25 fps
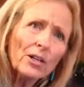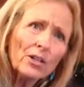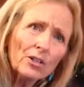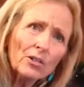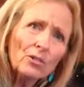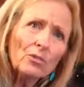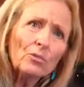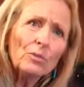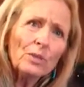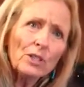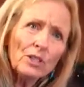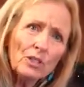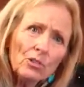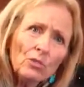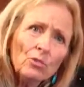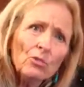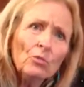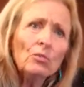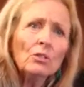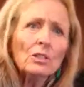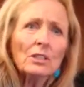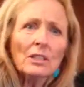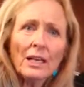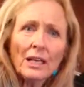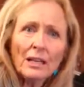You know, we knew
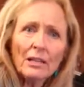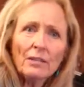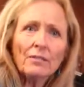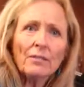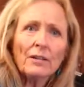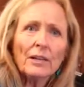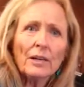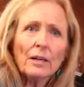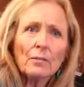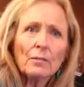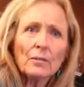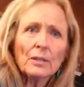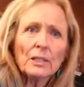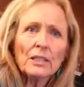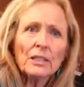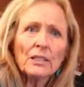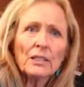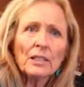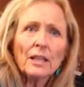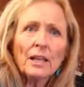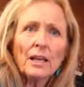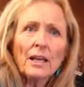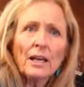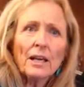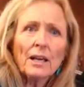a lot of families,